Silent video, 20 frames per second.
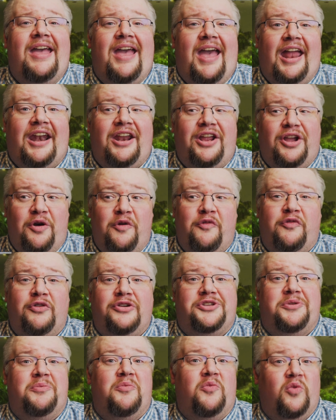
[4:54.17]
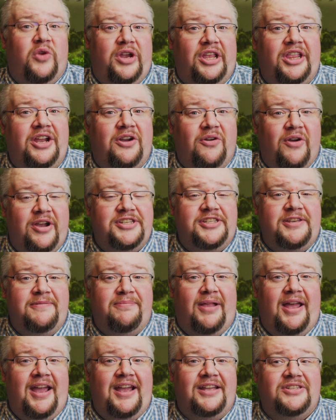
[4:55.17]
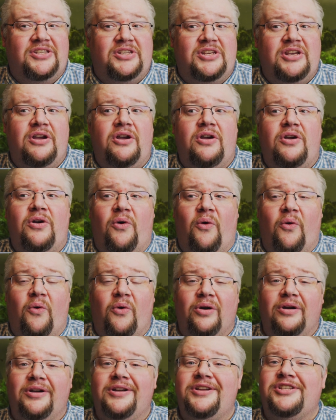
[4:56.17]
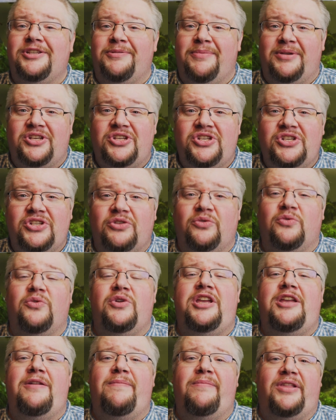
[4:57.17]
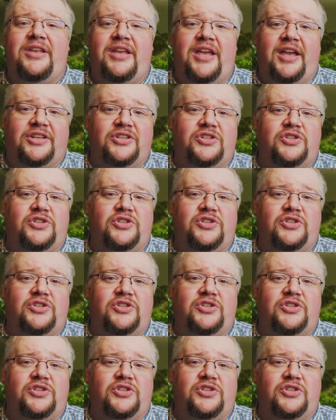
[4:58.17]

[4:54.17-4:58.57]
and go for some really crazy plants or some extremely